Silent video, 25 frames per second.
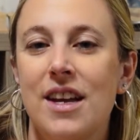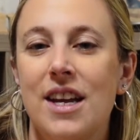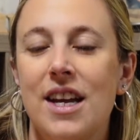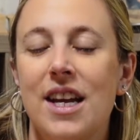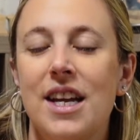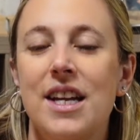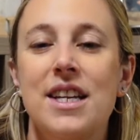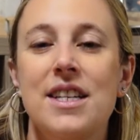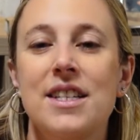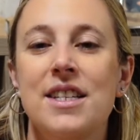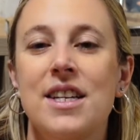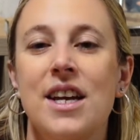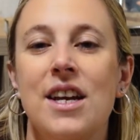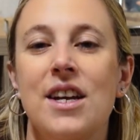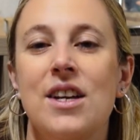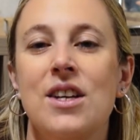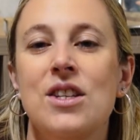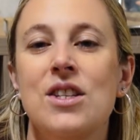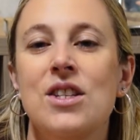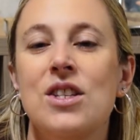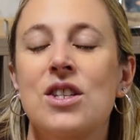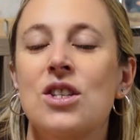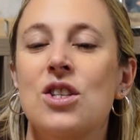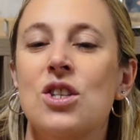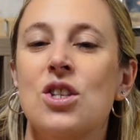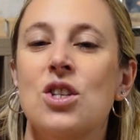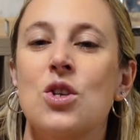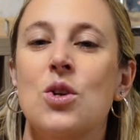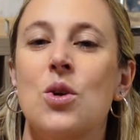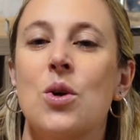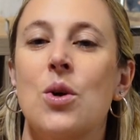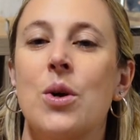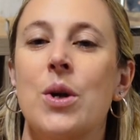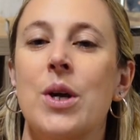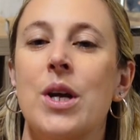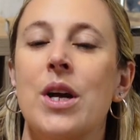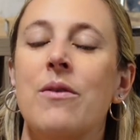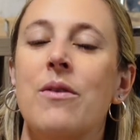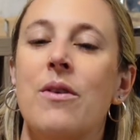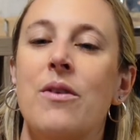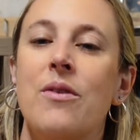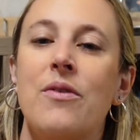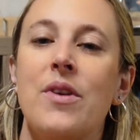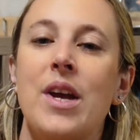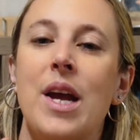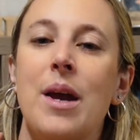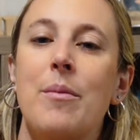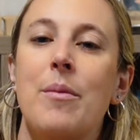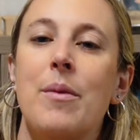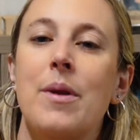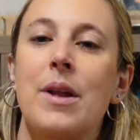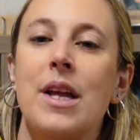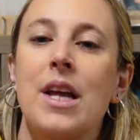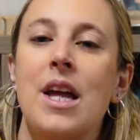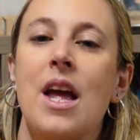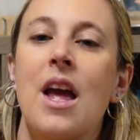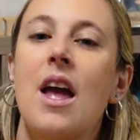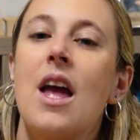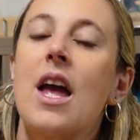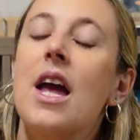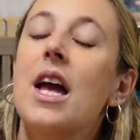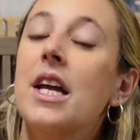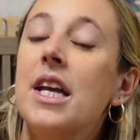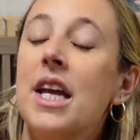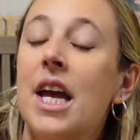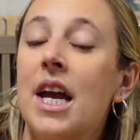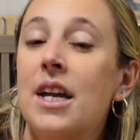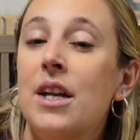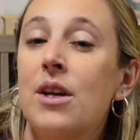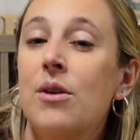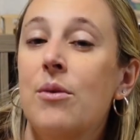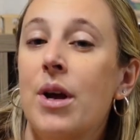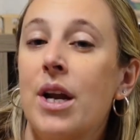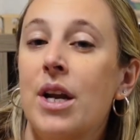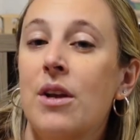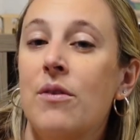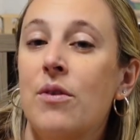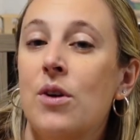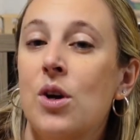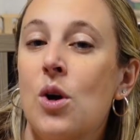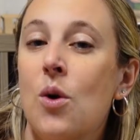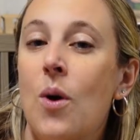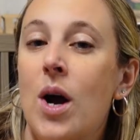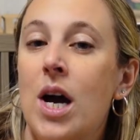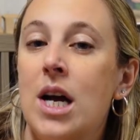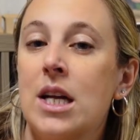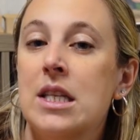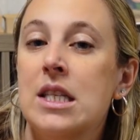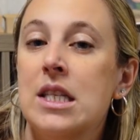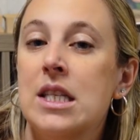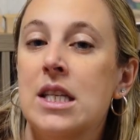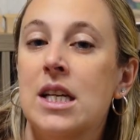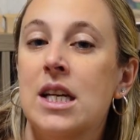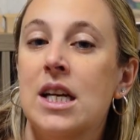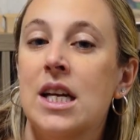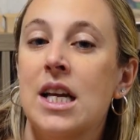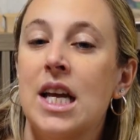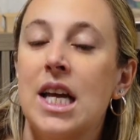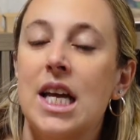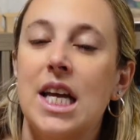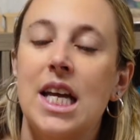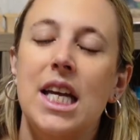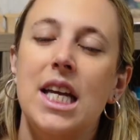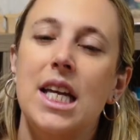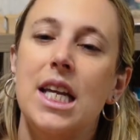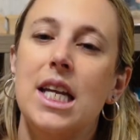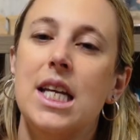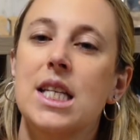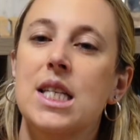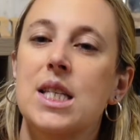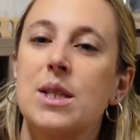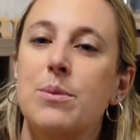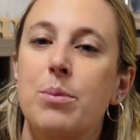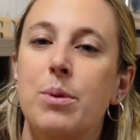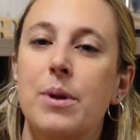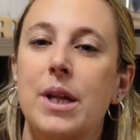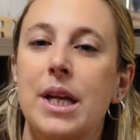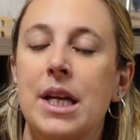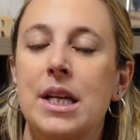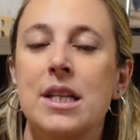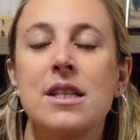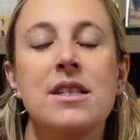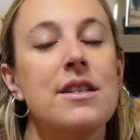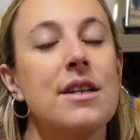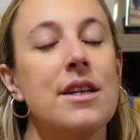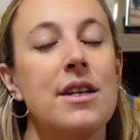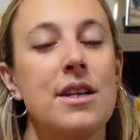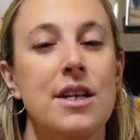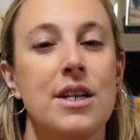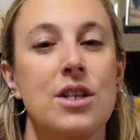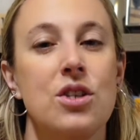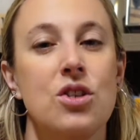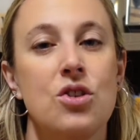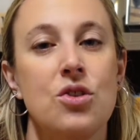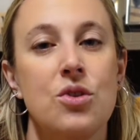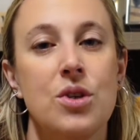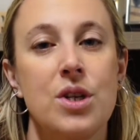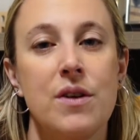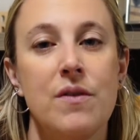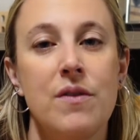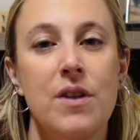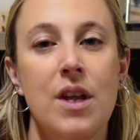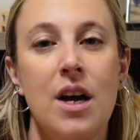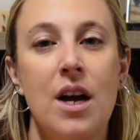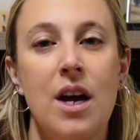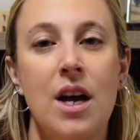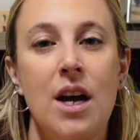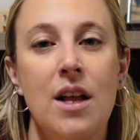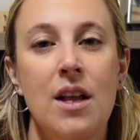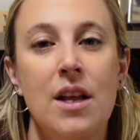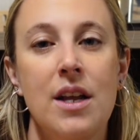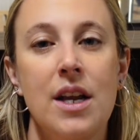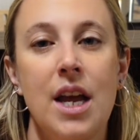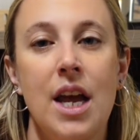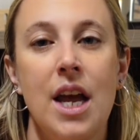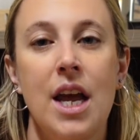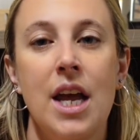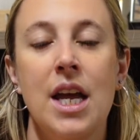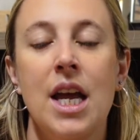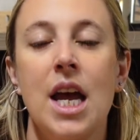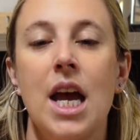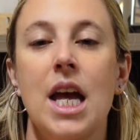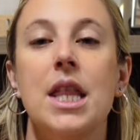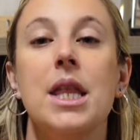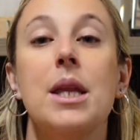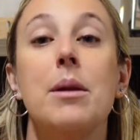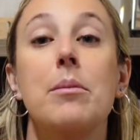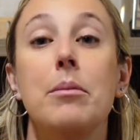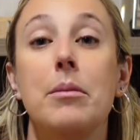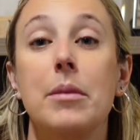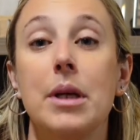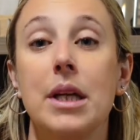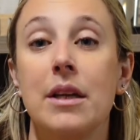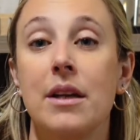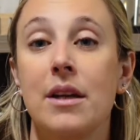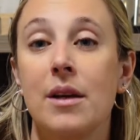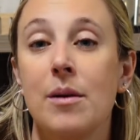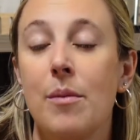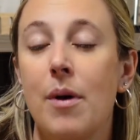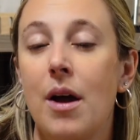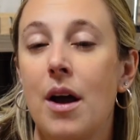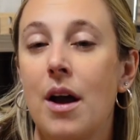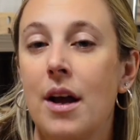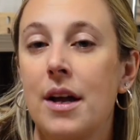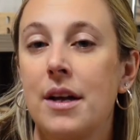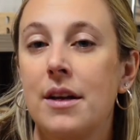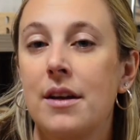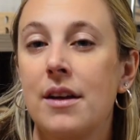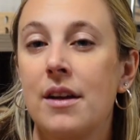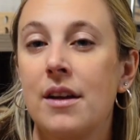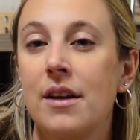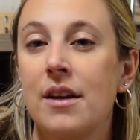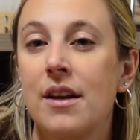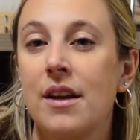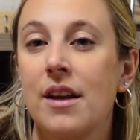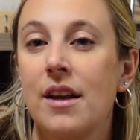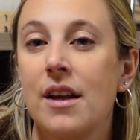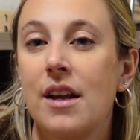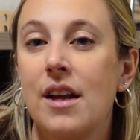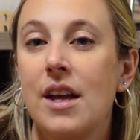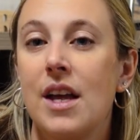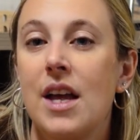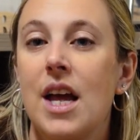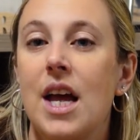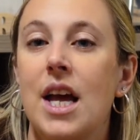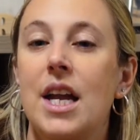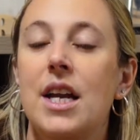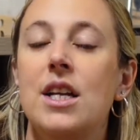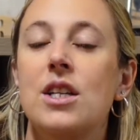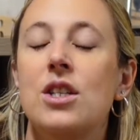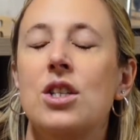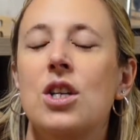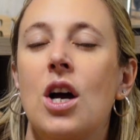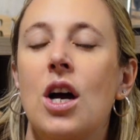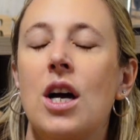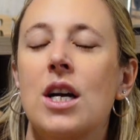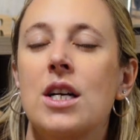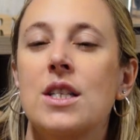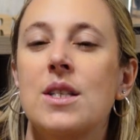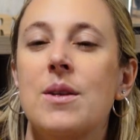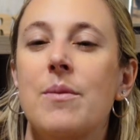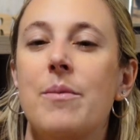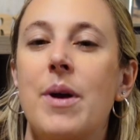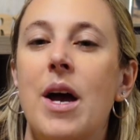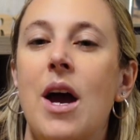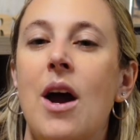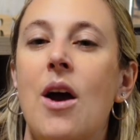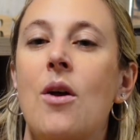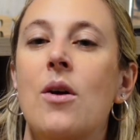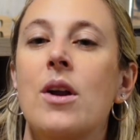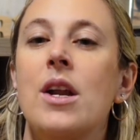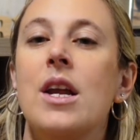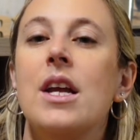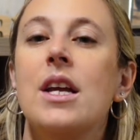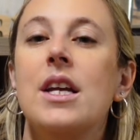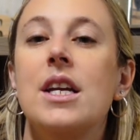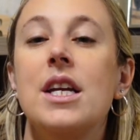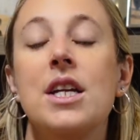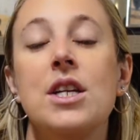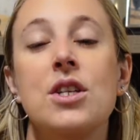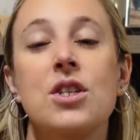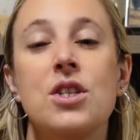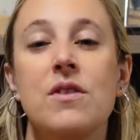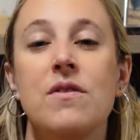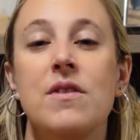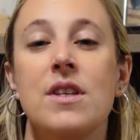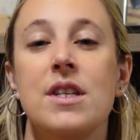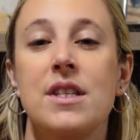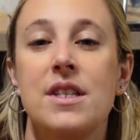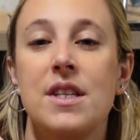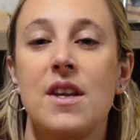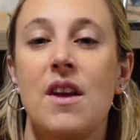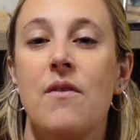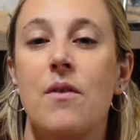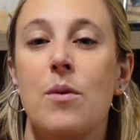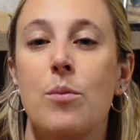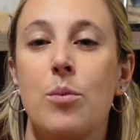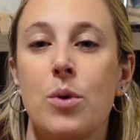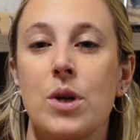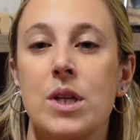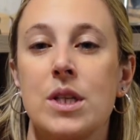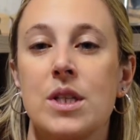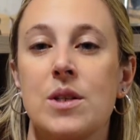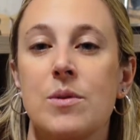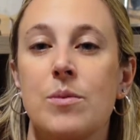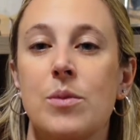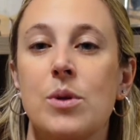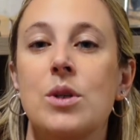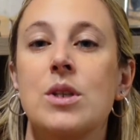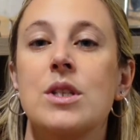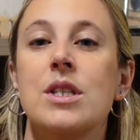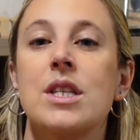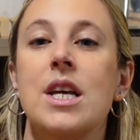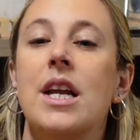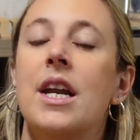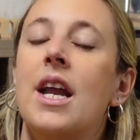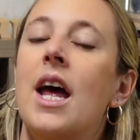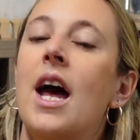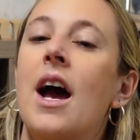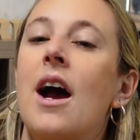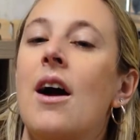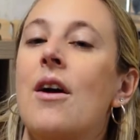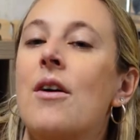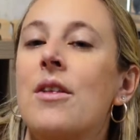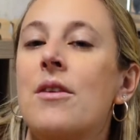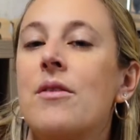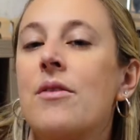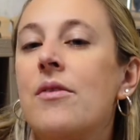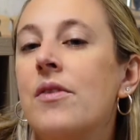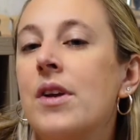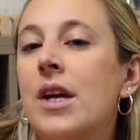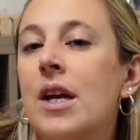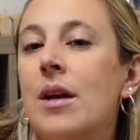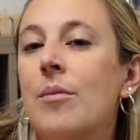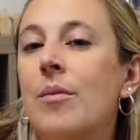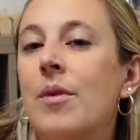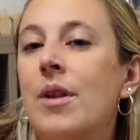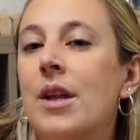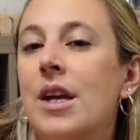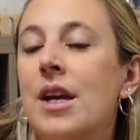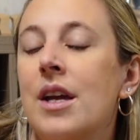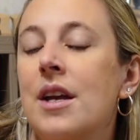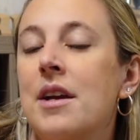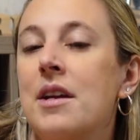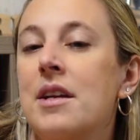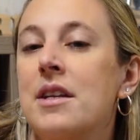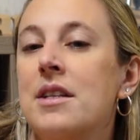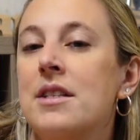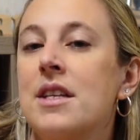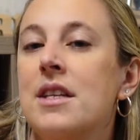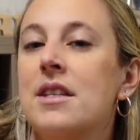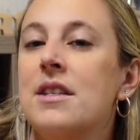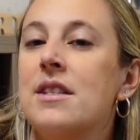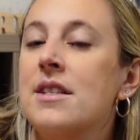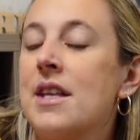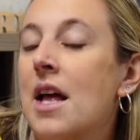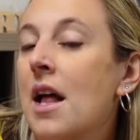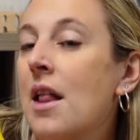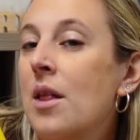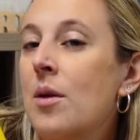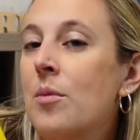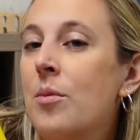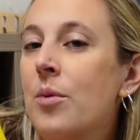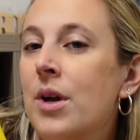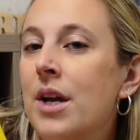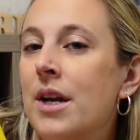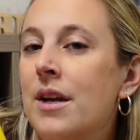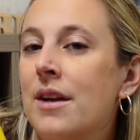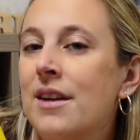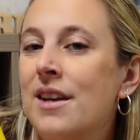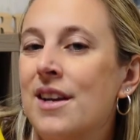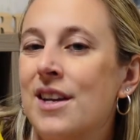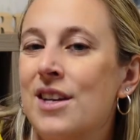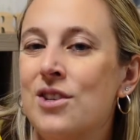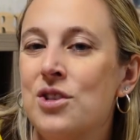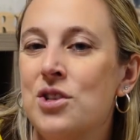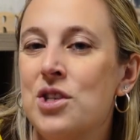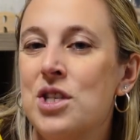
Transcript: and it tells the story of a family getting ready for Kwanzaa. It explains the history of the holiday and the meaning behind it, and it talks about each of the 7 principles and how the family is celebrating each